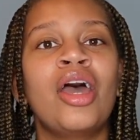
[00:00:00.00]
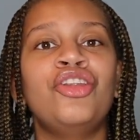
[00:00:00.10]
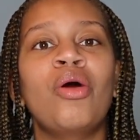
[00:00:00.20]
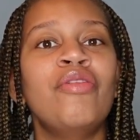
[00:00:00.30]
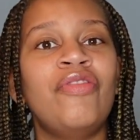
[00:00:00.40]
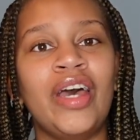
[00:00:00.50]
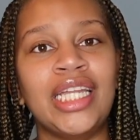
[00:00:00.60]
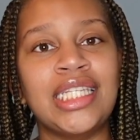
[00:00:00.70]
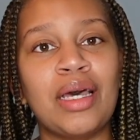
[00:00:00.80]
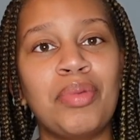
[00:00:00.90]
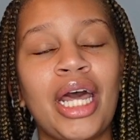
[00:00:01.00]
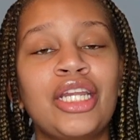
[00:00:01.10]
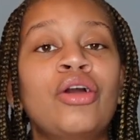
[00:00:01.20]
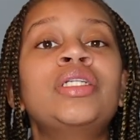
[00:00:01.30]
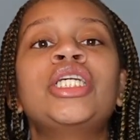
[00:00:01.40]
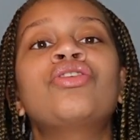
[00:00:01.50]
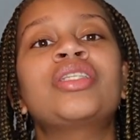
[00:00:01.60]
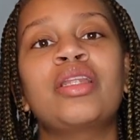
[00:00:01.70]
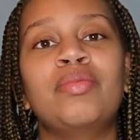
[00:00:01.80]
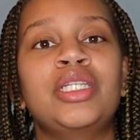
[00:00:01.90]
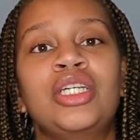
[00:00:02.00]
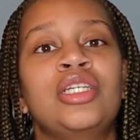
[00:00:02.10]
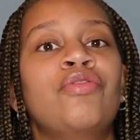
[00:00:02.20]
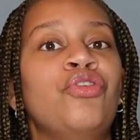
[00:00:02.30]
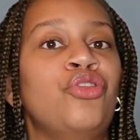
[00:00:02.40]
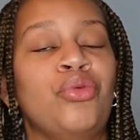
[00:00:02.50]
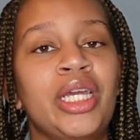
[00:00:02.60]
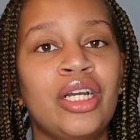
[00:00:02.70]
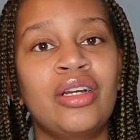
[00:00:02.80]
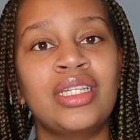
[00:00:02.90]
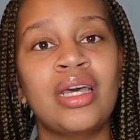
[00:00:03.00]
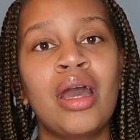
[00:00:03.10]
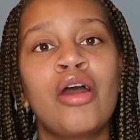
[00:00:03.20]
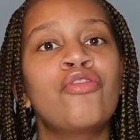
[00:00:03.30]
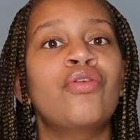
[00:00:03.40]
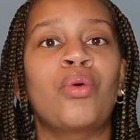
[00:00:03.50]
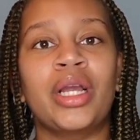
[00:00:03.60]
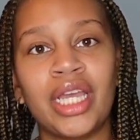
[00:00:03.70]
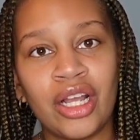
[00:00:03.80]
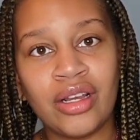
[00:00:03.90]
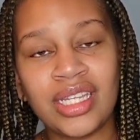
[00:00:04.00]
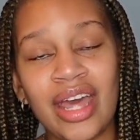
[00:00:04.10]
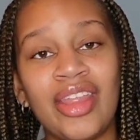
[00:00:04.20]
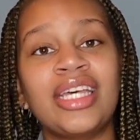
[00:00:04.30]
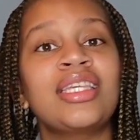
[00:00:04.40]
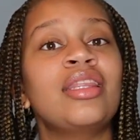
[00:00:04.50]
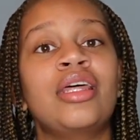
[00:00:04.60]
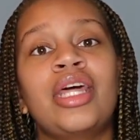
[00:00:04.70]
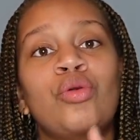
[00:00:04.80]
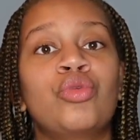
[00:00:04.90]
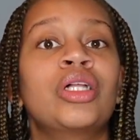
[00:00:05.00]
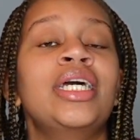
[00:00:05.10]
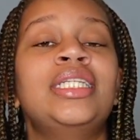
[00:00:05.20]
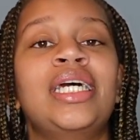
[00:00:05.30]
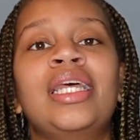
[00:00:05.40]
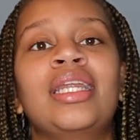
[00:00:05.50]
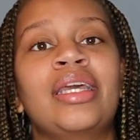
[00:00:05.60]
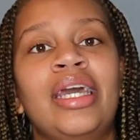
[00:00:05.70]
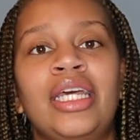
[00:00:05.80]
no offense, but I know teachers that have been teaching for 3 years, 4 years, and they said that they really didn't get